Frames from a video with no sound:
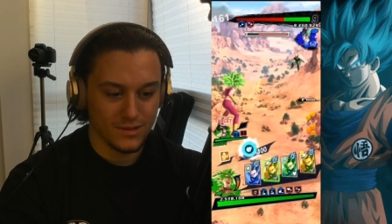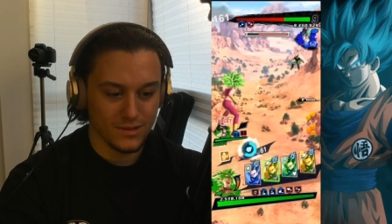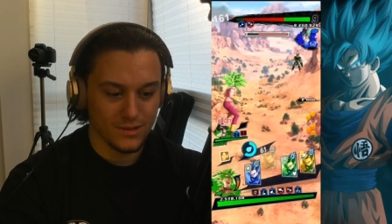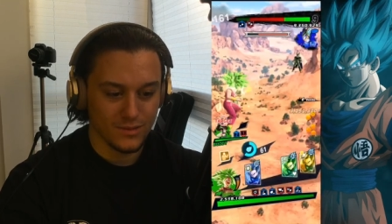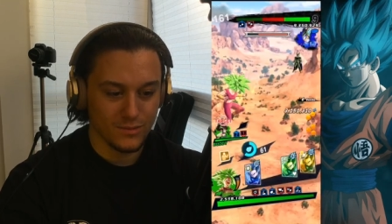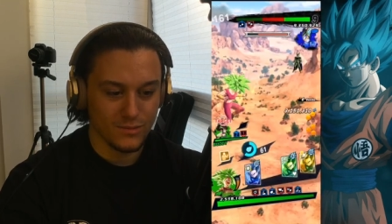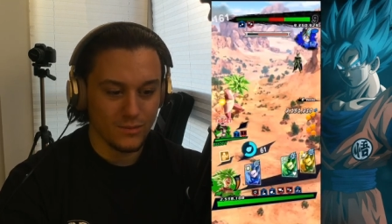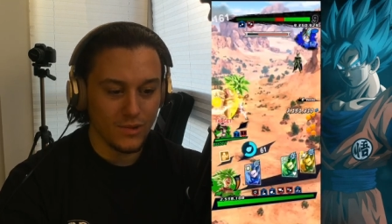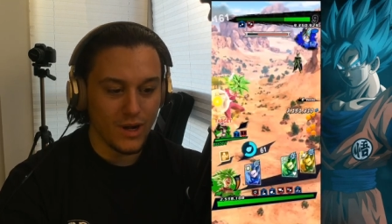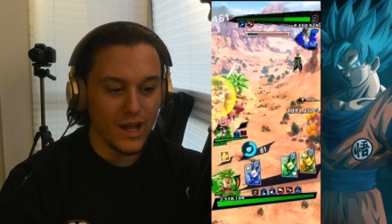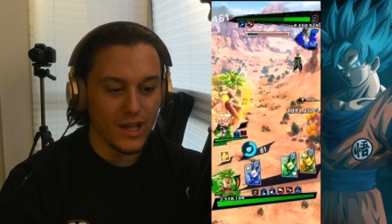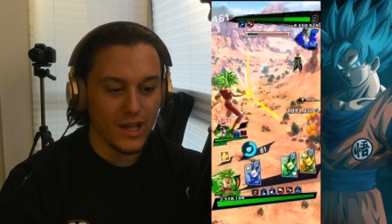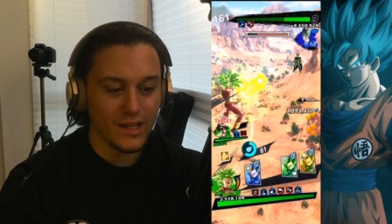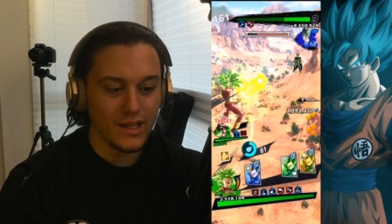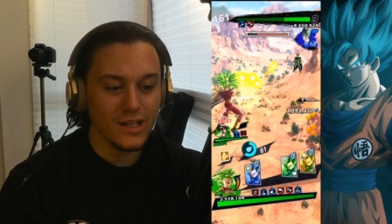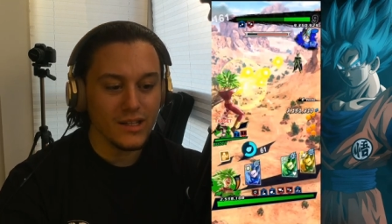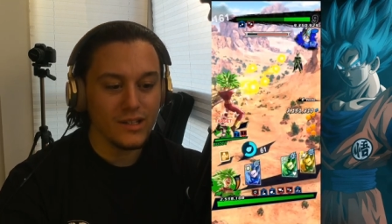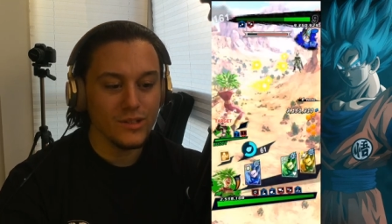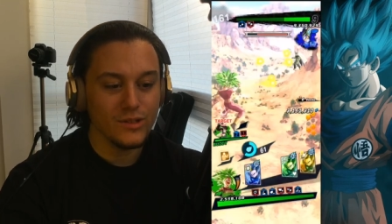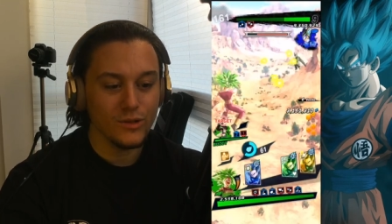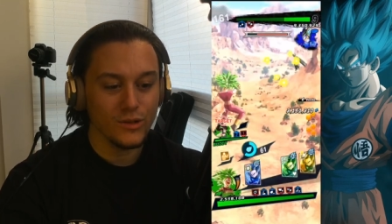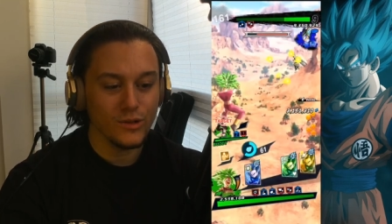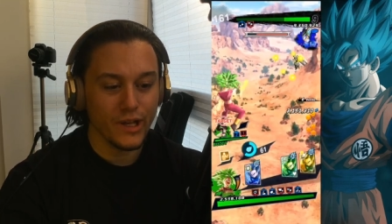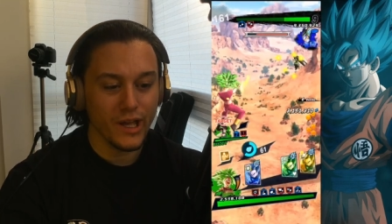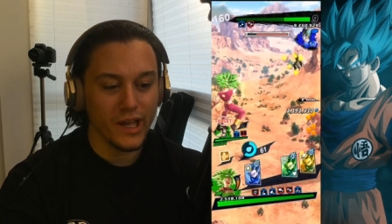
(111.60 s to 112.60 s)

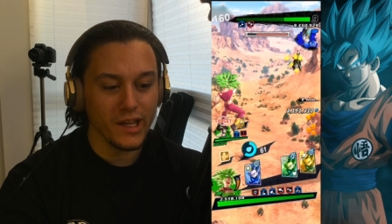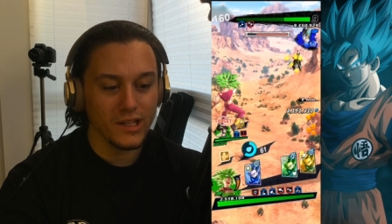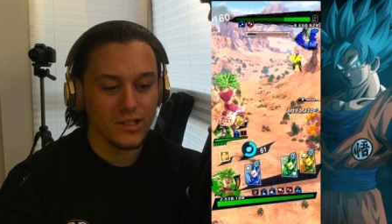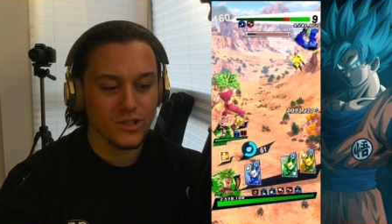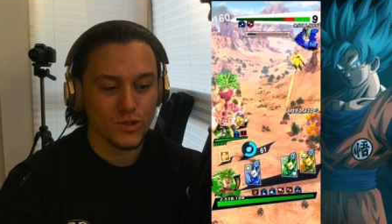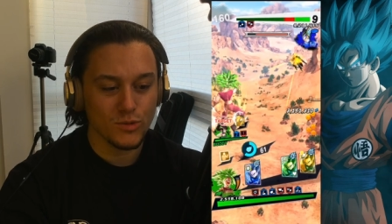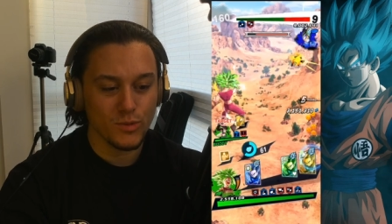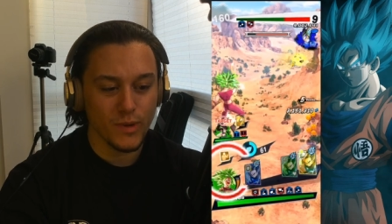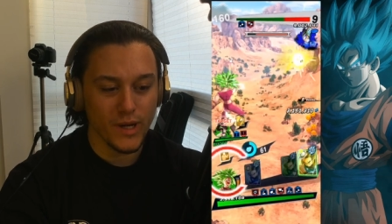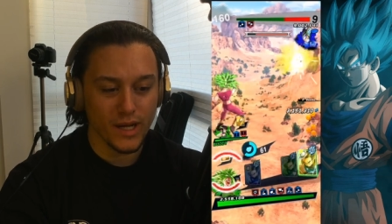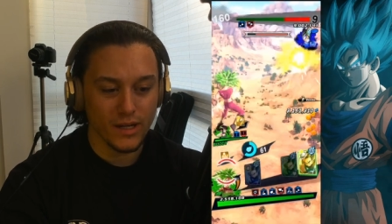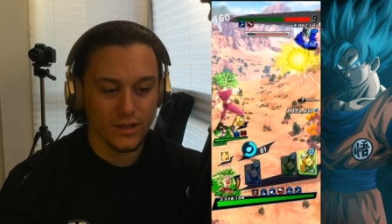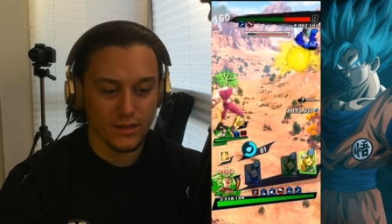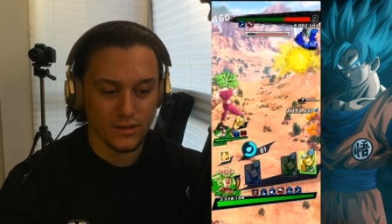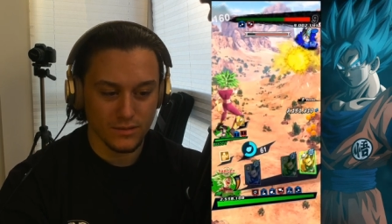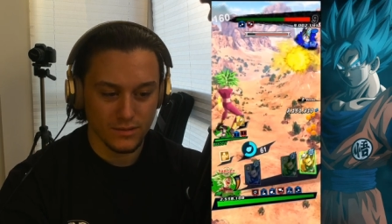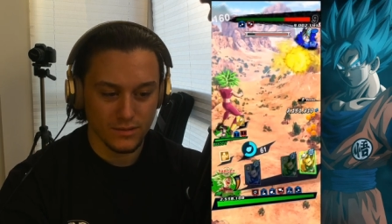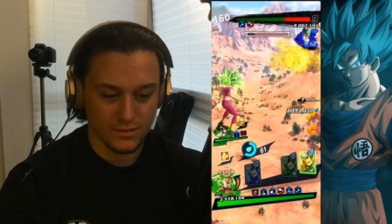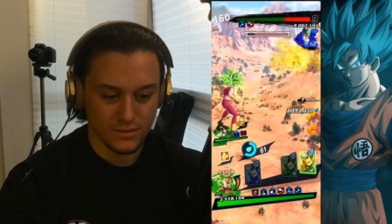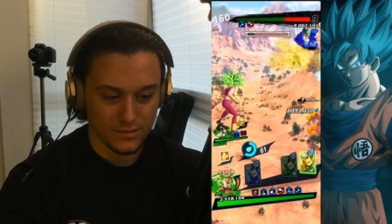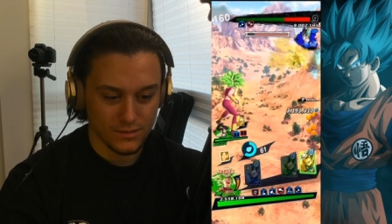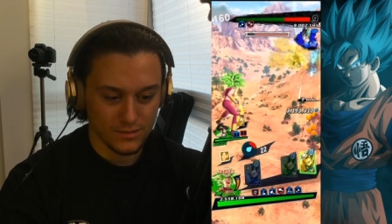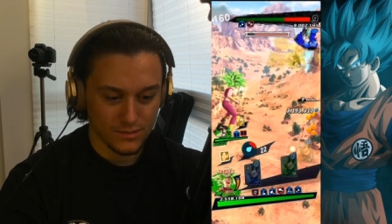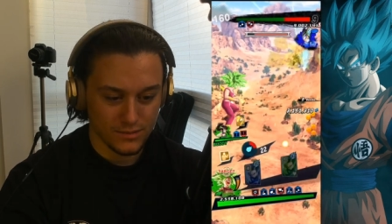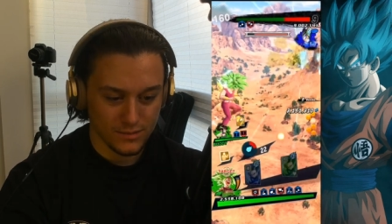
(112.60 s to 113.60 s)
Ryan, you can't swear.
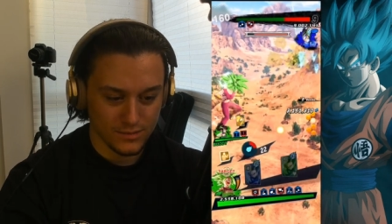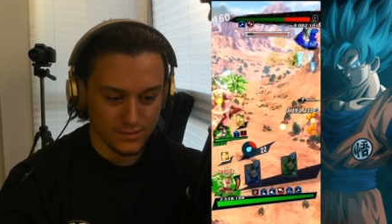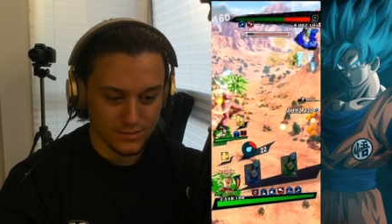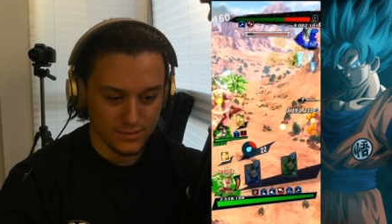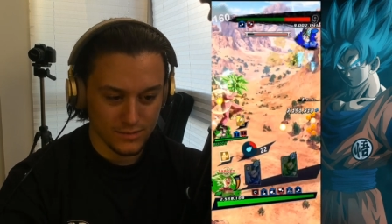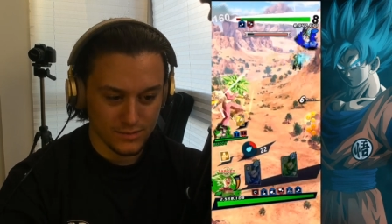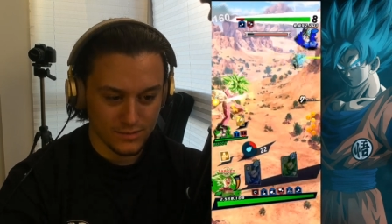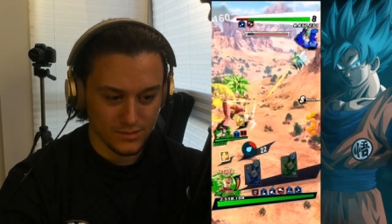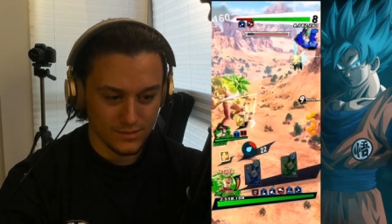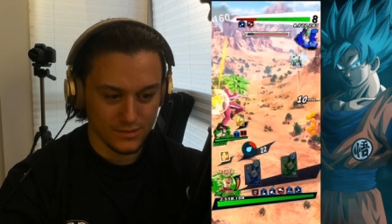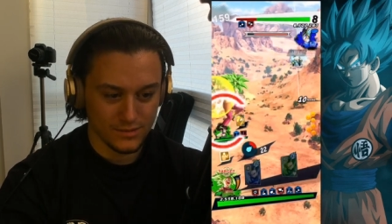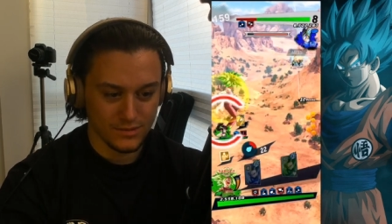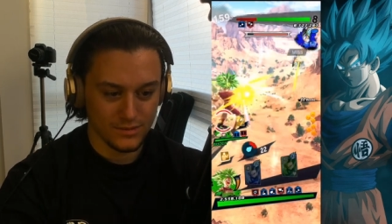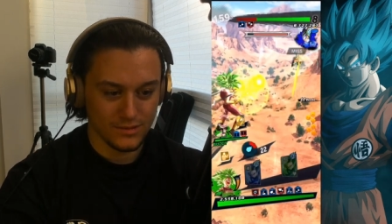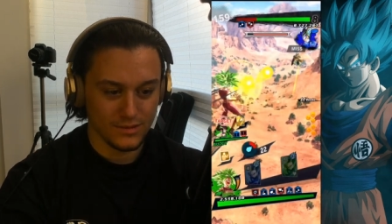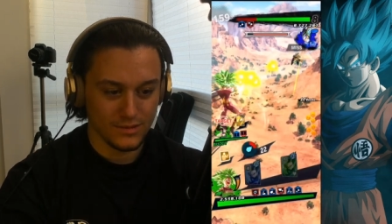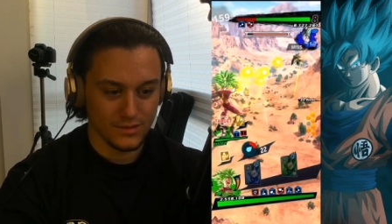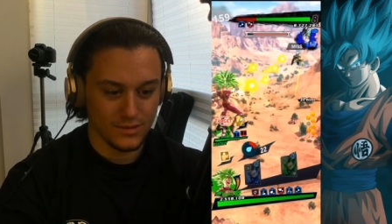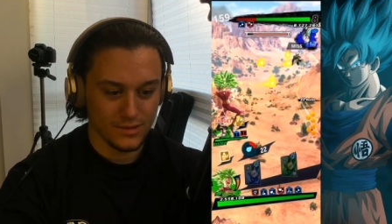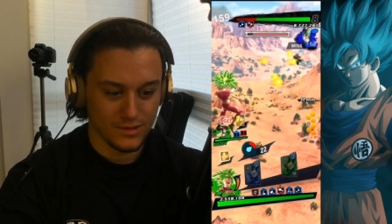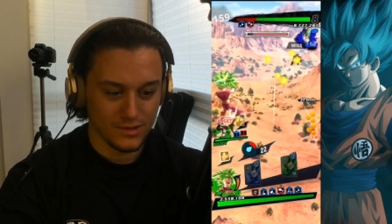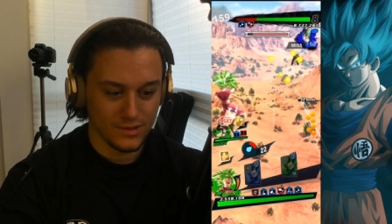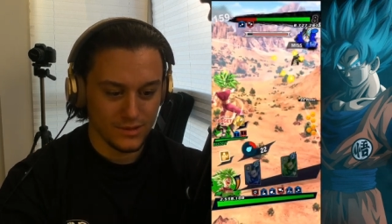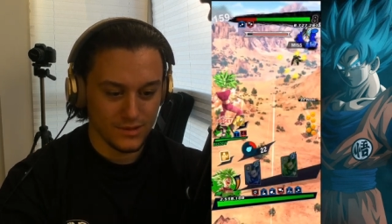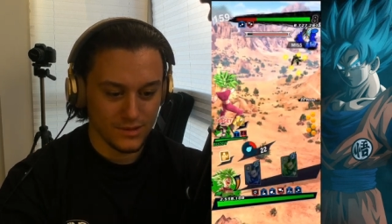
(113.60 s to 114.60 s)

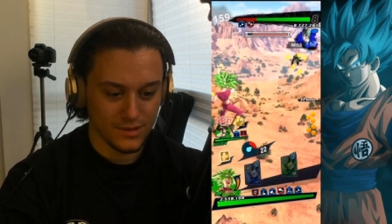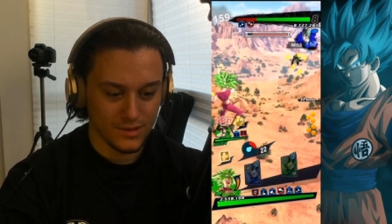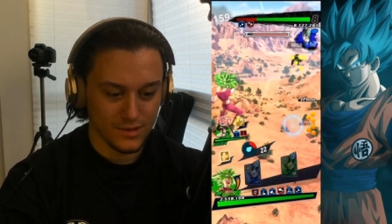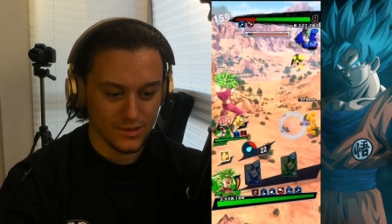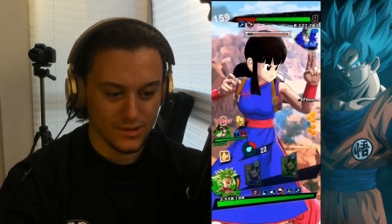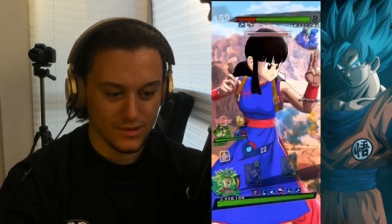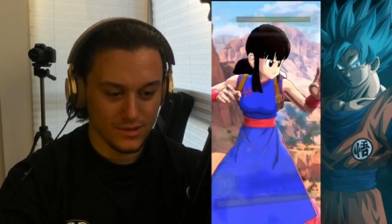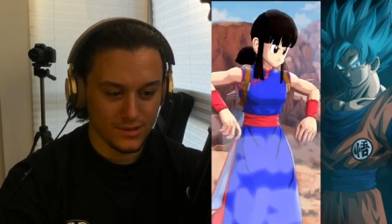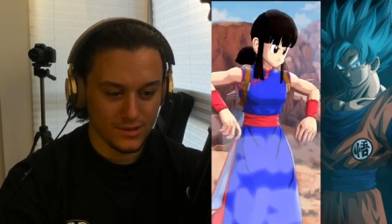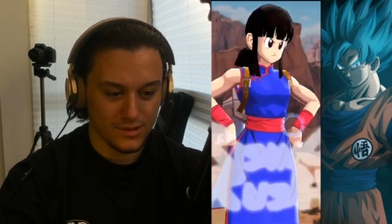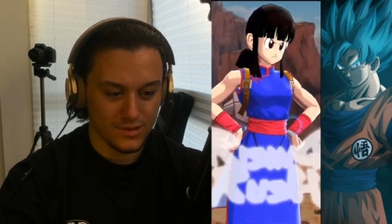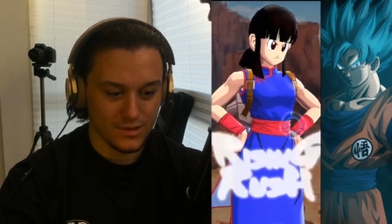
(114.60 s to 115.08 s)
Censor it.